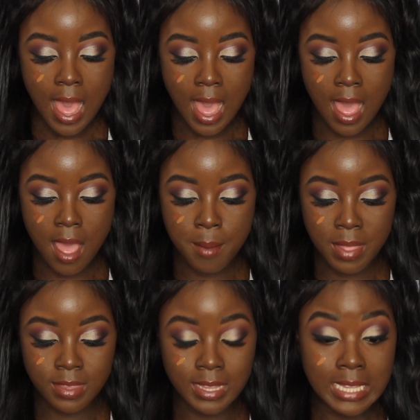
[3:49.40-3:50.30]

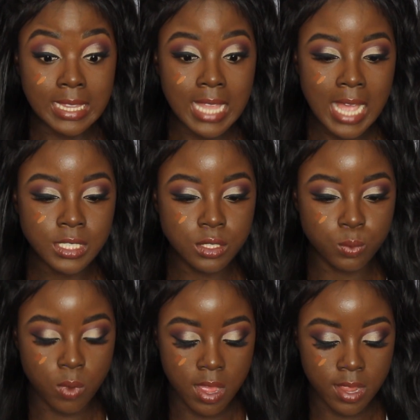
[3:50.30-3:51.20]
And then the
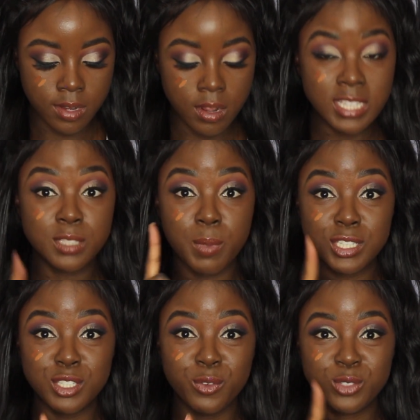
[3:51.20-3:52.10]
last one,
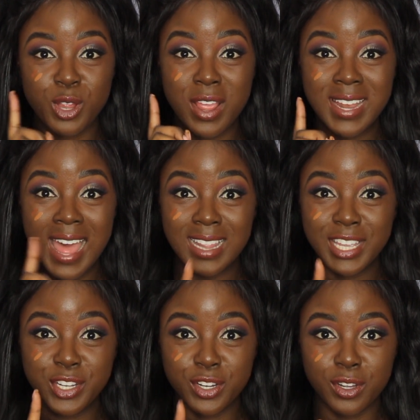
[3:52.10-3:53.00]
espresso, sorry, an
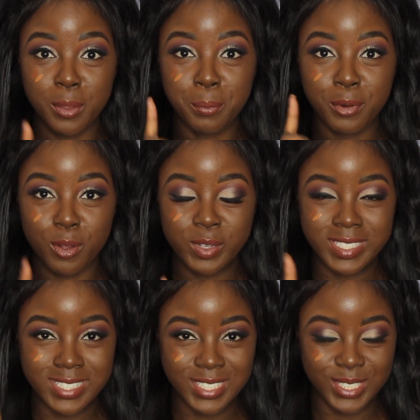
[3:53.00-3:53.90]
LA Girl Pro
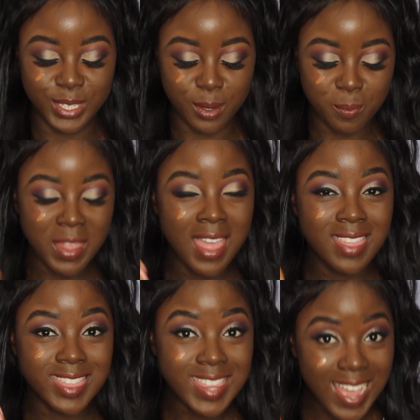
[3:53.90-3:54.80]
Concealer.
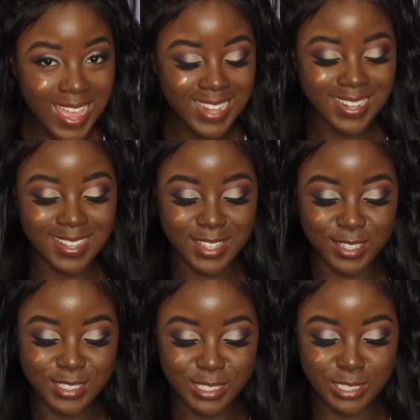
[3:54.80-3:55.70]
Then
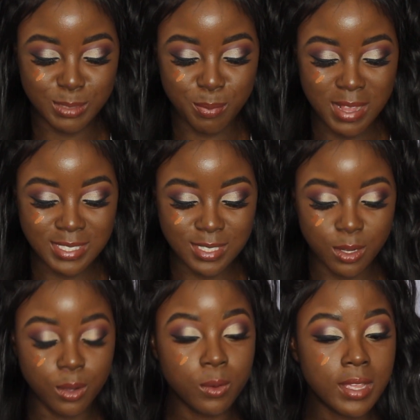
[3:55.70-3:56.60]
there's
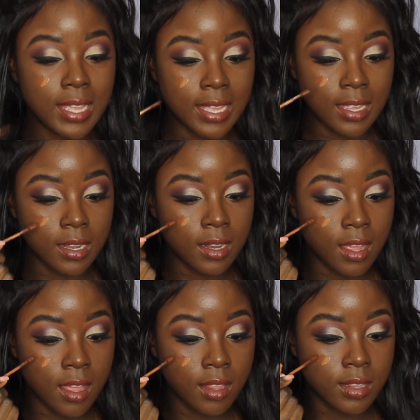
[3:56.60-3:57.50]
espresso in
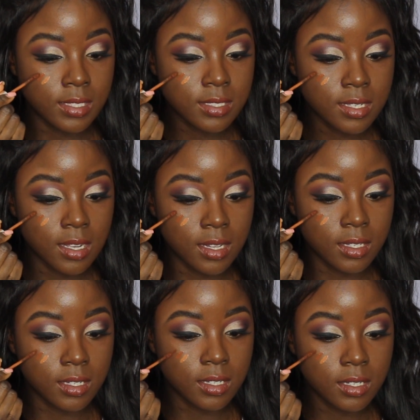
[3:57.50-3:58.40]
this
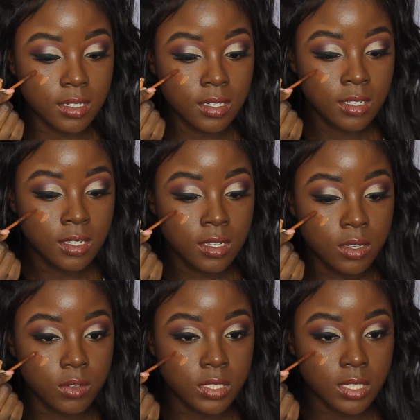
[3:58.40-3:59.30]
color,
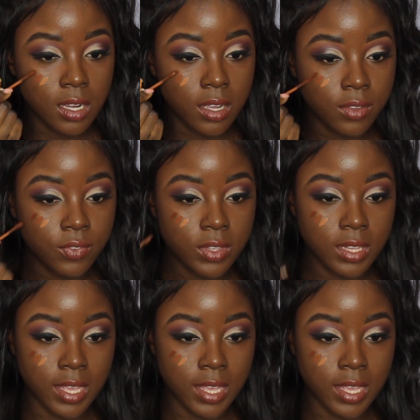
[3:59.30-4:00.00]
which I feel